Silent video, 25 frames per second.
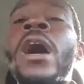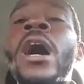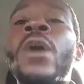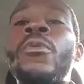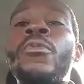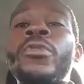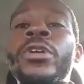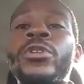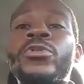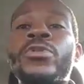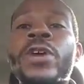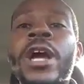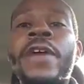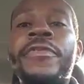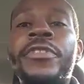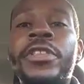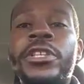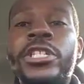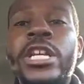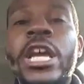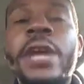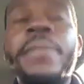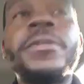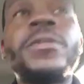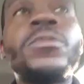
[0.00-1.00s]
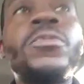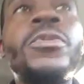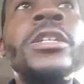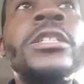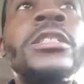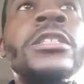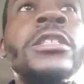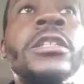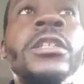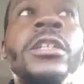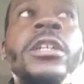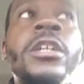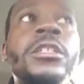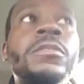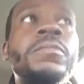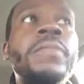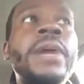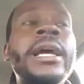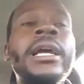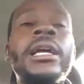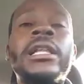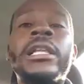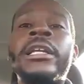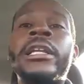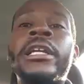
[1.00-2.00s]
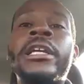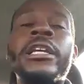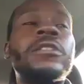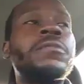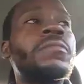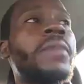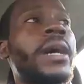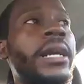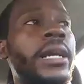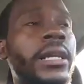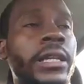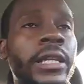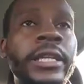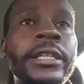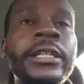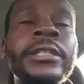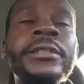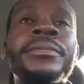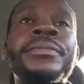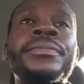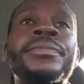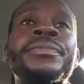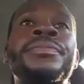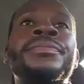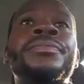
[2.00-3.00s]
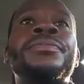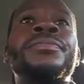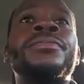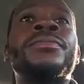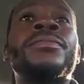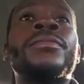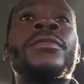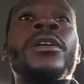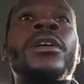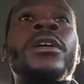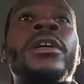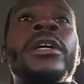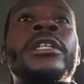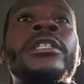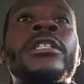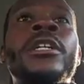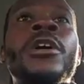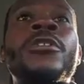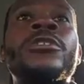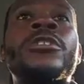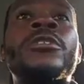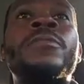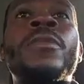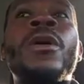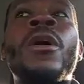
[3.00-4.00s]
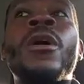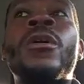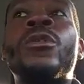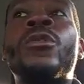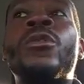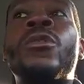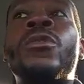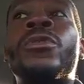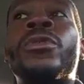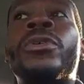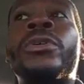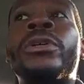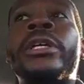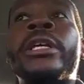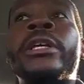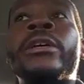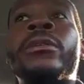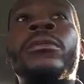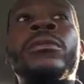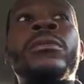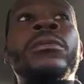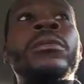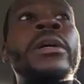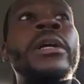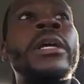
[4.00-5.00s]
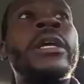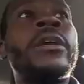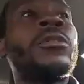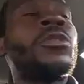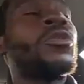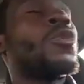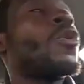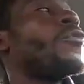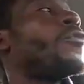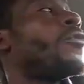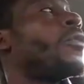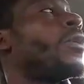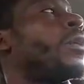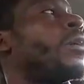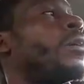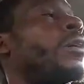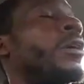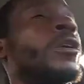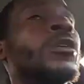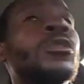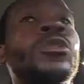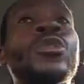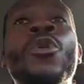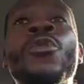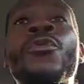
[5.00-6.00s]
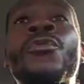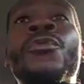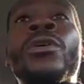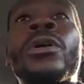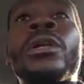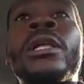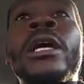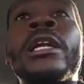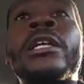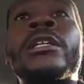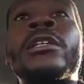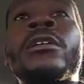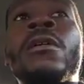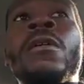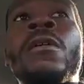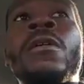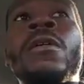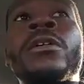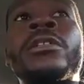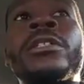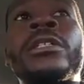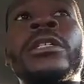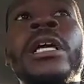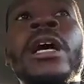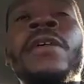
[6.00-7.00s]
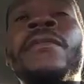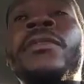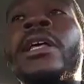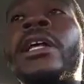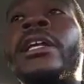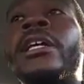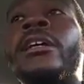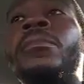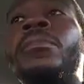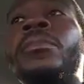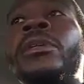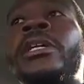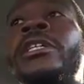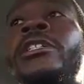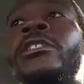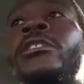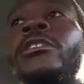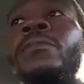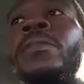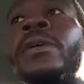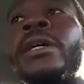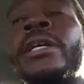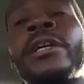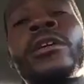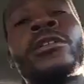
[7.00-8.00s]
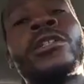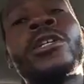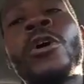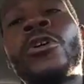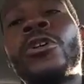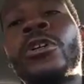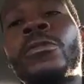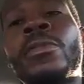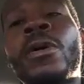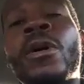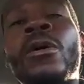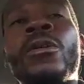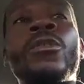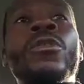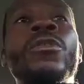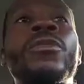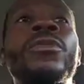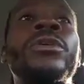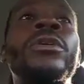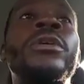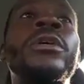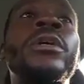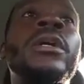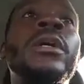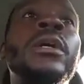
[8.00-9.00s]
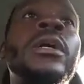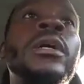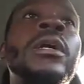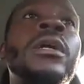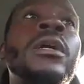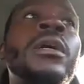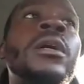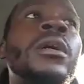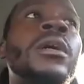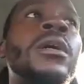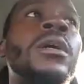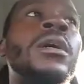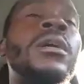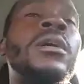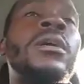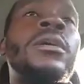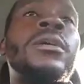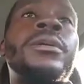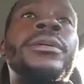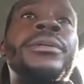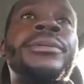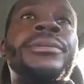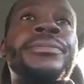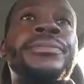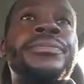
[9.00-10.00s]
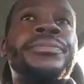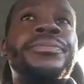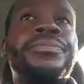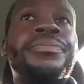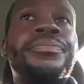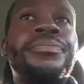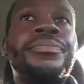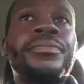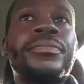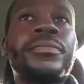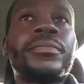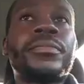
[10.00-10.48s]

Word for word: why we drafted Jameis Winston, because Mike Glennon is Mike Glennon. He turns the ball over. He'll throw for a lot of yards and have a lot of completions, but he'll turn the ball over. The